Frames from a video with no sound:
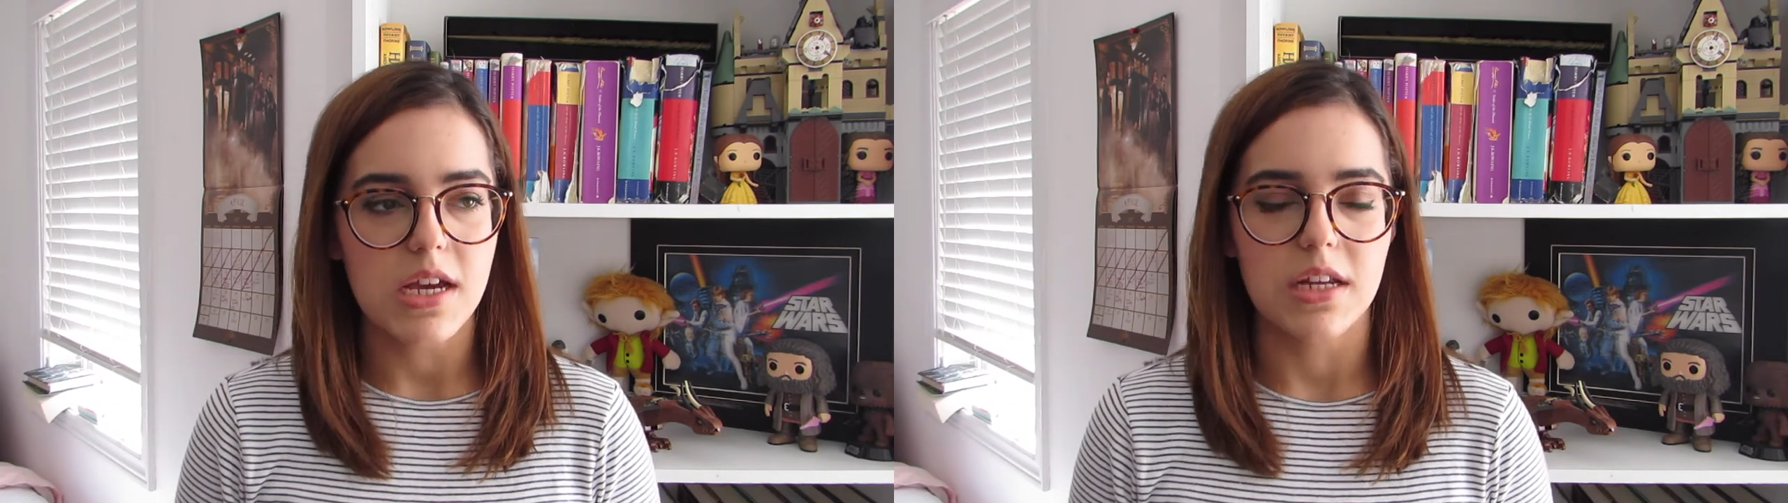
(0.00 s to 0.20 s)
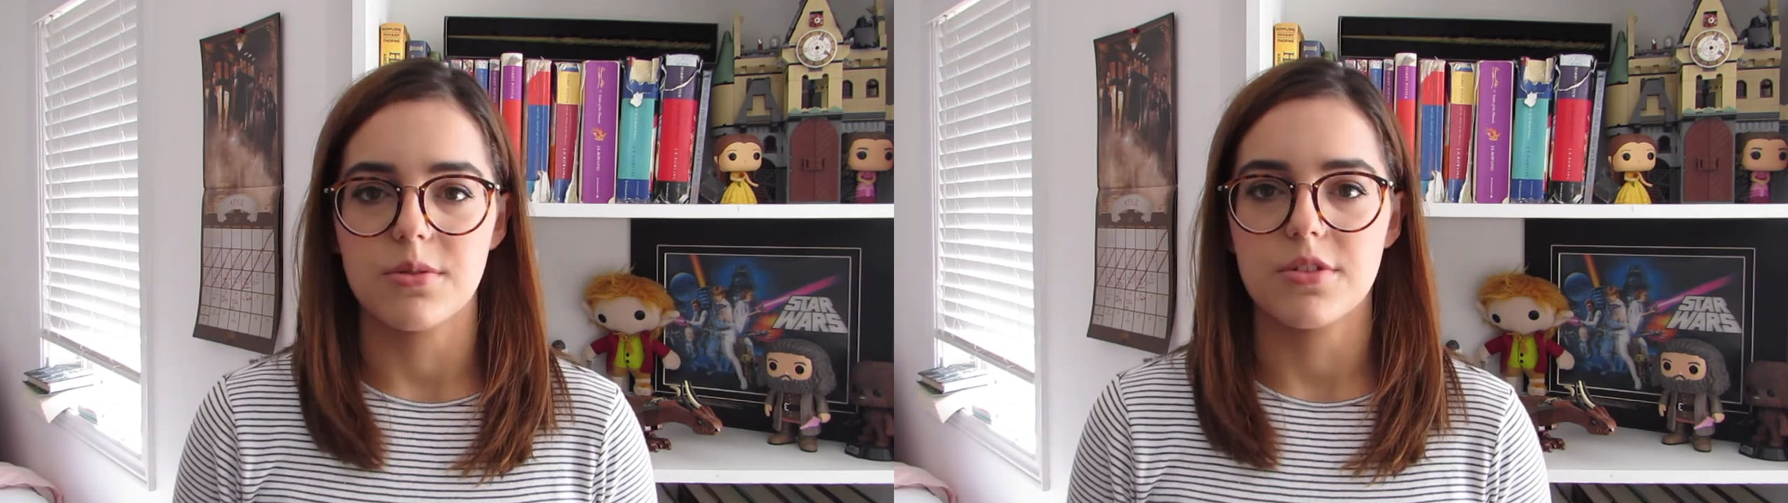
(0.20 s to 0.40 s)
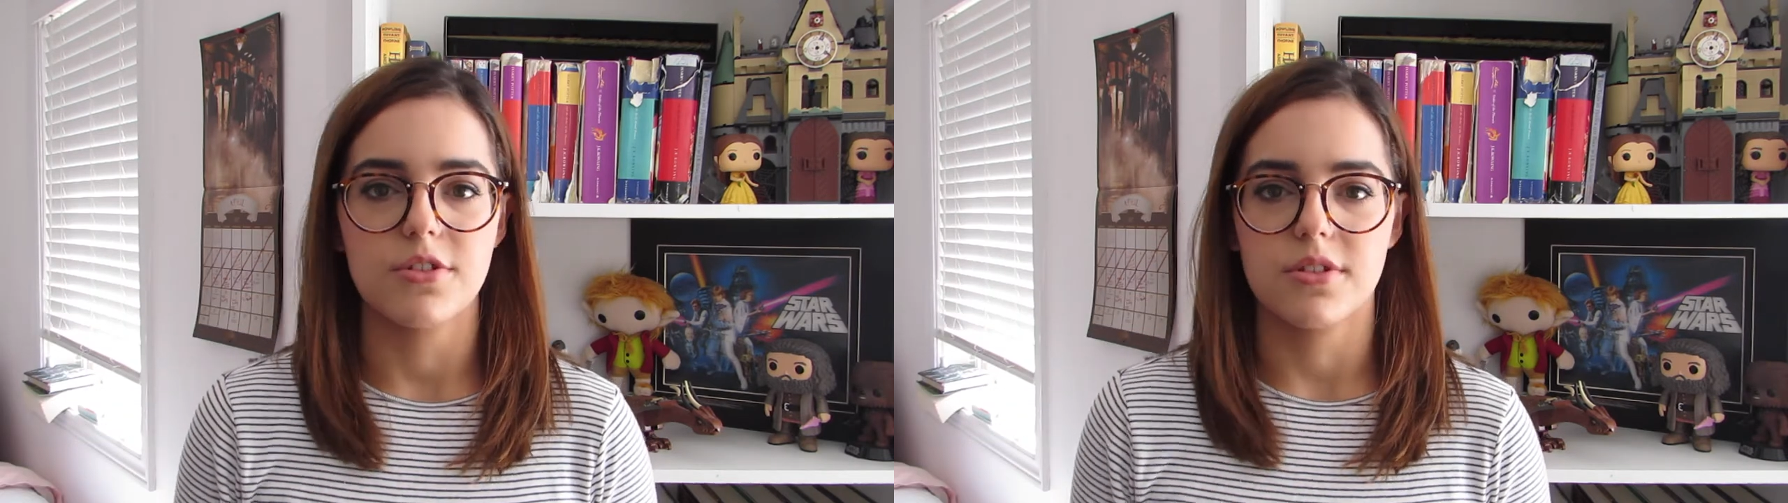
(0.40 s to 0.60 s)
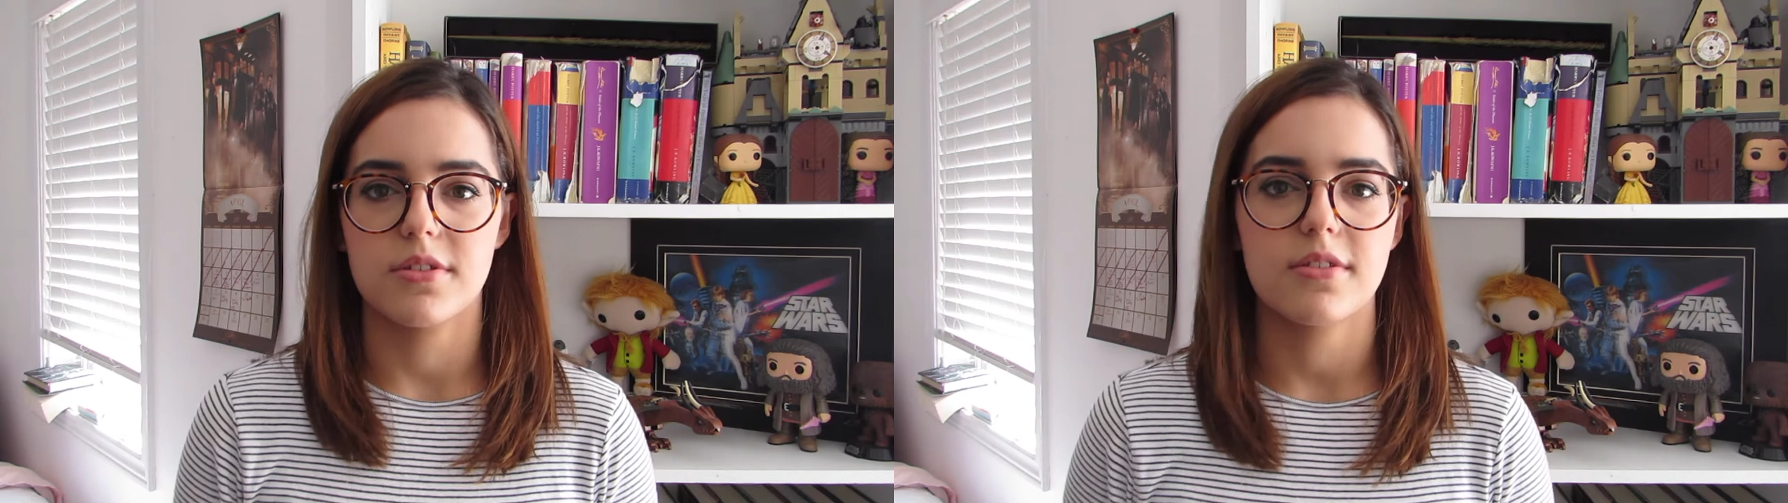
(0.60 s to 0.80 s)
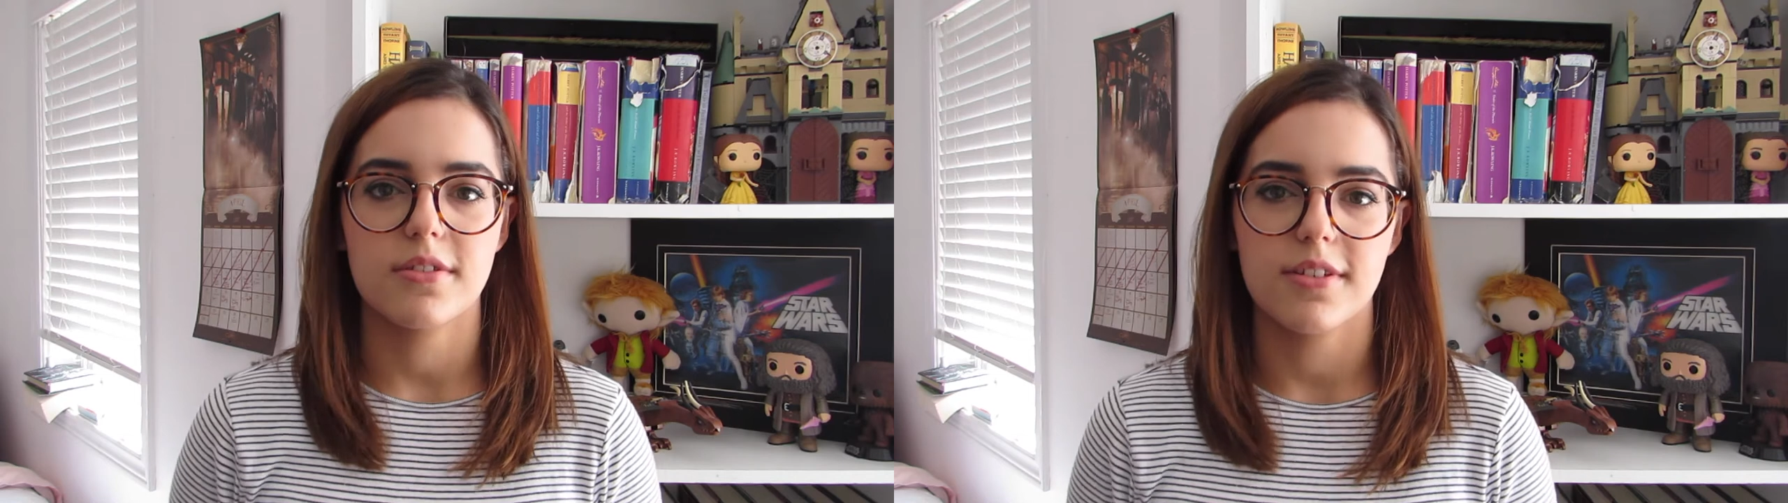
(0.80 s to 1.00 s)
and it
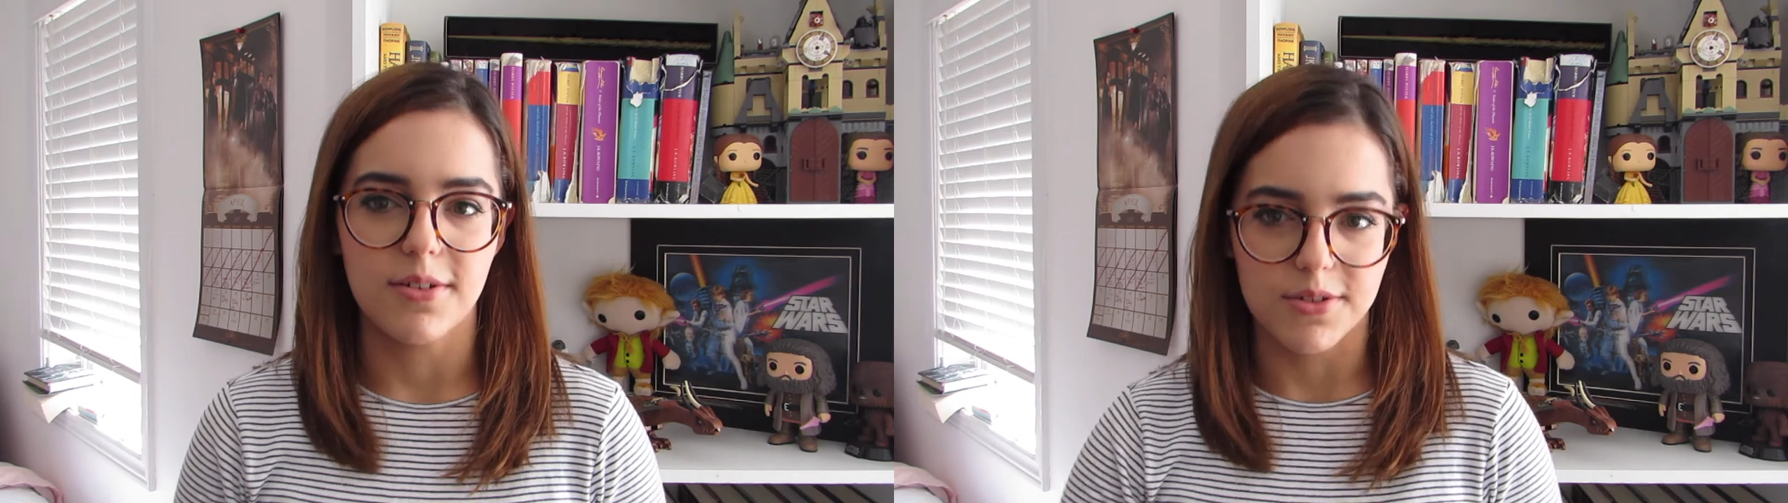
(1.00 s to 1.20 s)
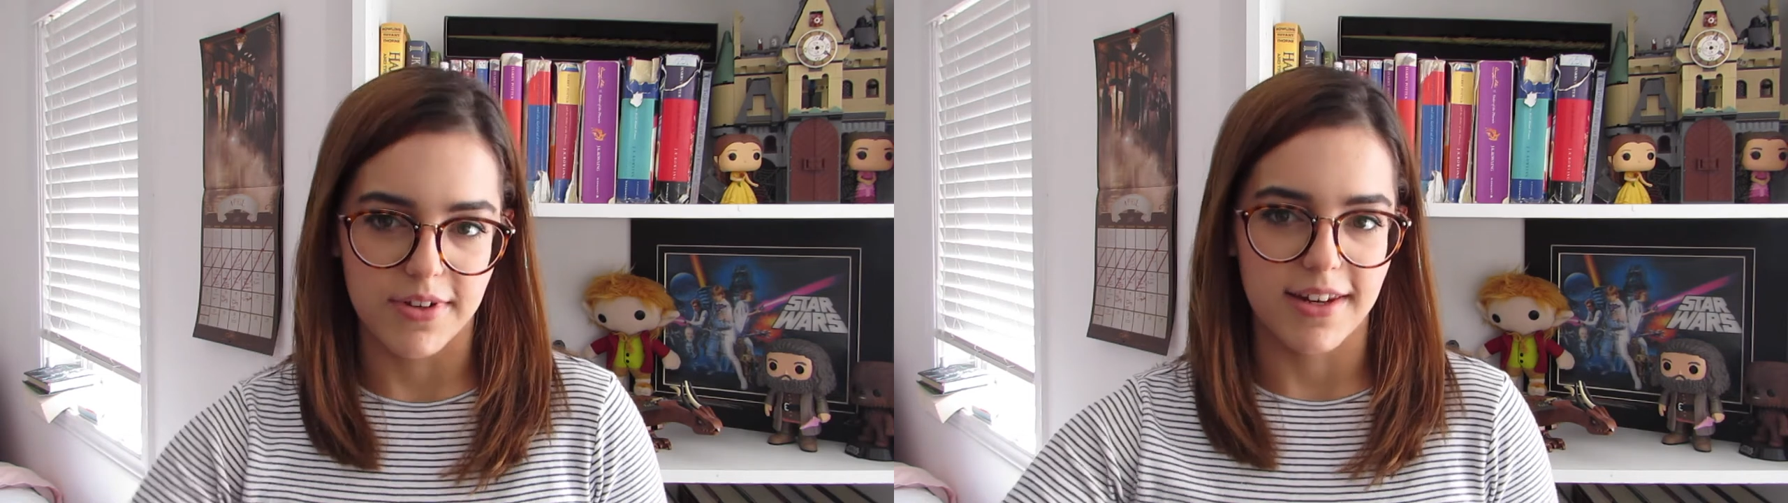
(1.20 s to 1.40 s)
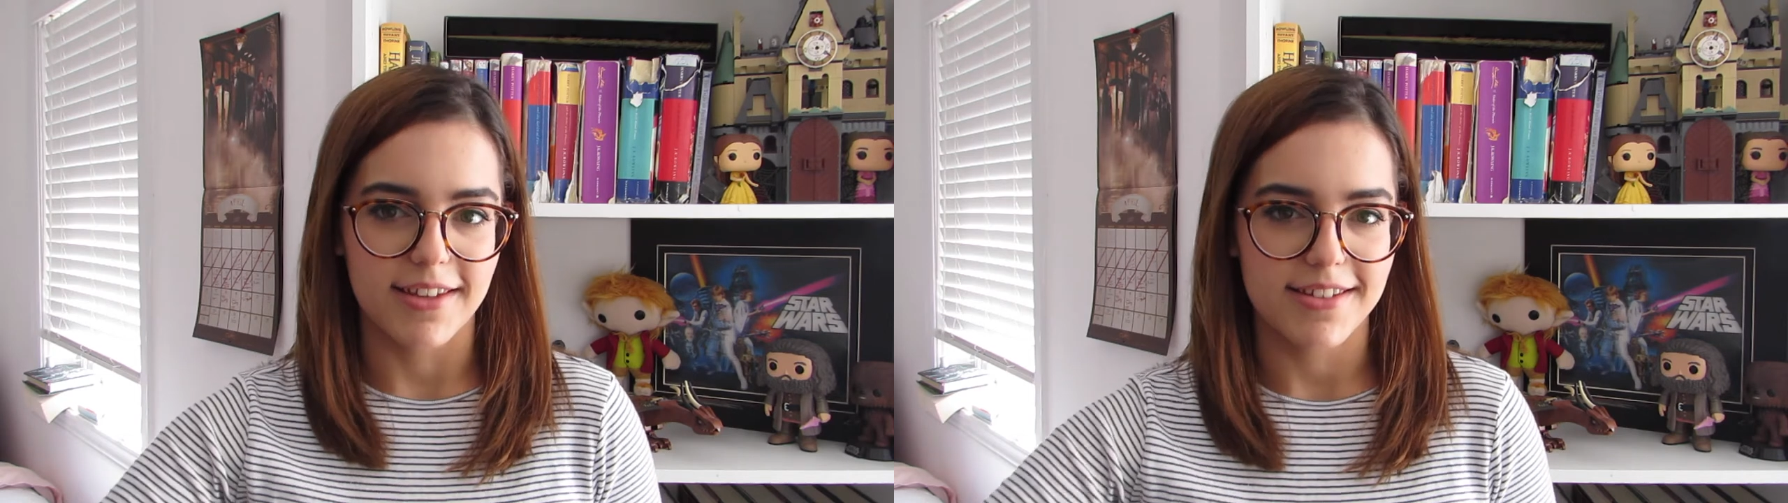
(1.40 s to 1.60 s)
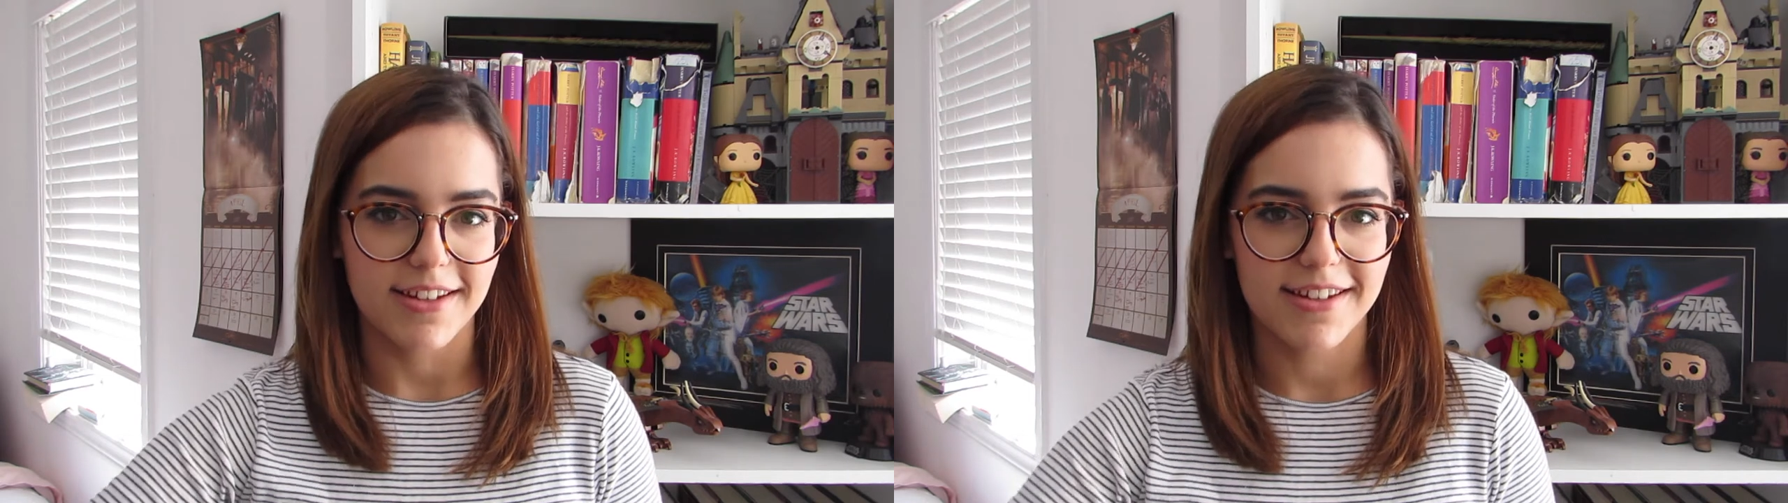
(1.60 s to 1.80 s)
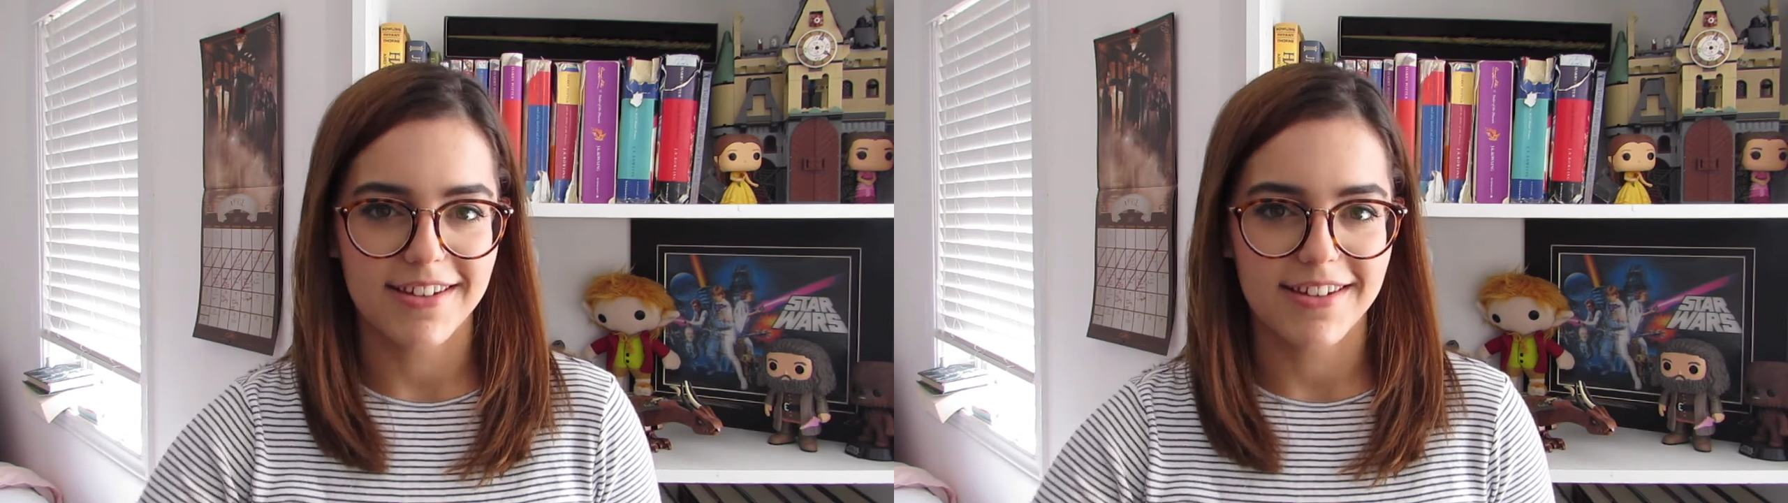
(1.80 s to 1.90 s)
was fantastic.